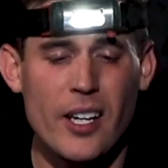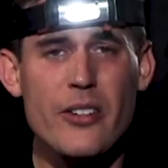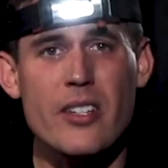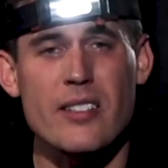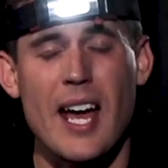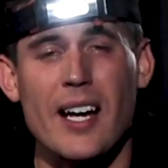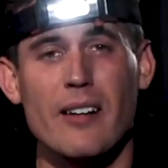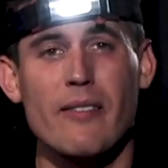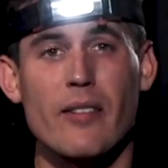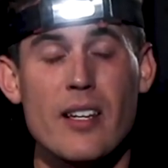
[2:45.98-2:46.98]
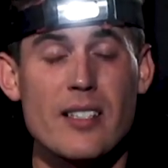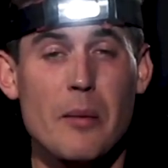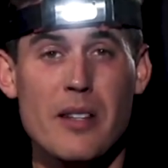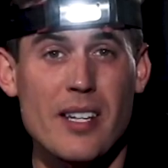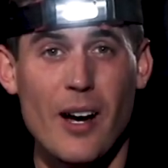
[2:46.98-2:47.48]
here's a stack of some
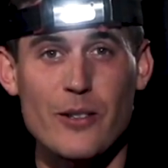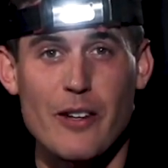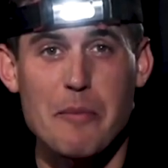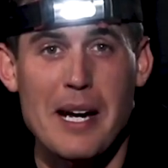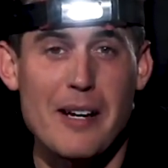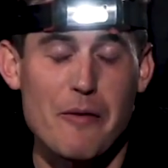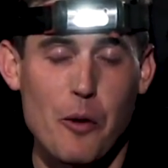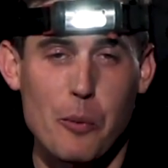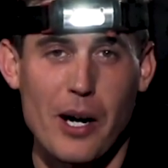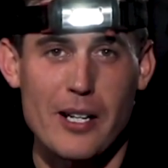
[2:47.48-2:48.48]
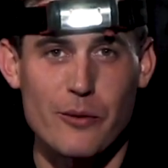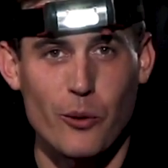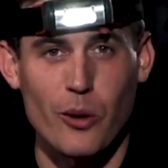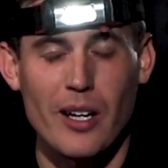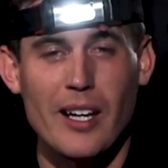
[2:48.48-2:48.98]
of the towels I've paid full price
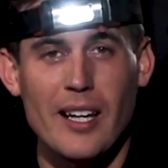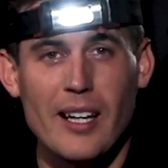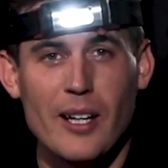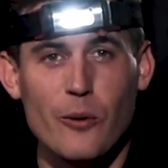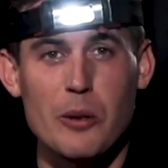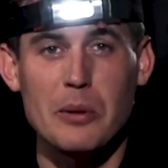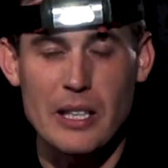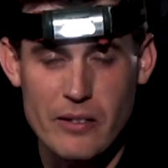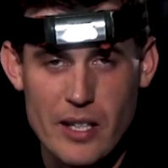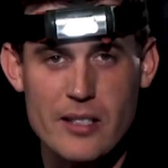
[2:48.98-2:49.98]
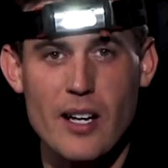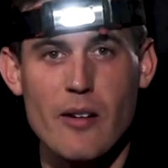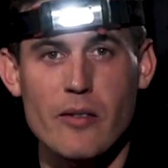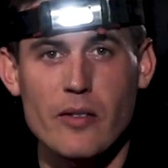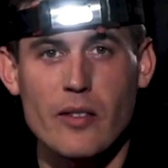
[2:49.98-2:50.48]
for. We believe in this
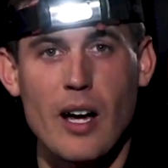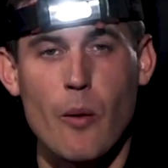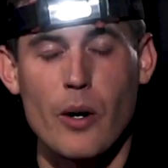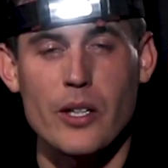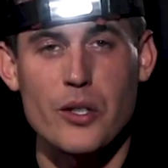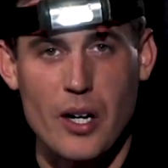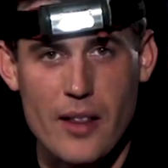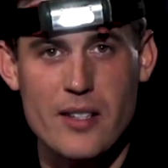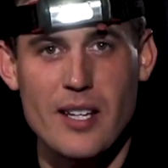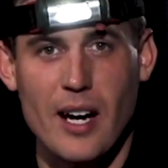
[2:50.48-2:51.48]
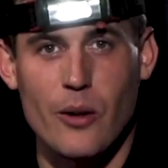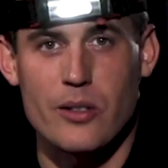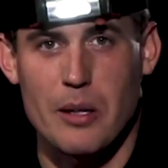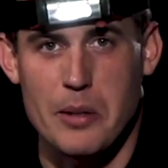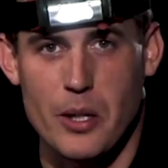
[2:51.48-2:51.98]
stuff. I want you to try these
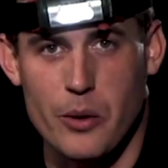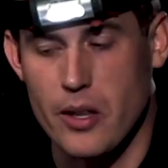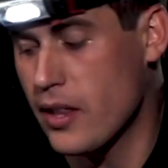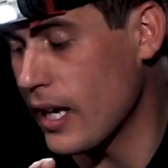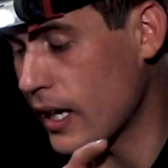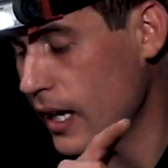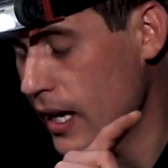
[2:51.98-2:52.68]
towels. Let me know what you think.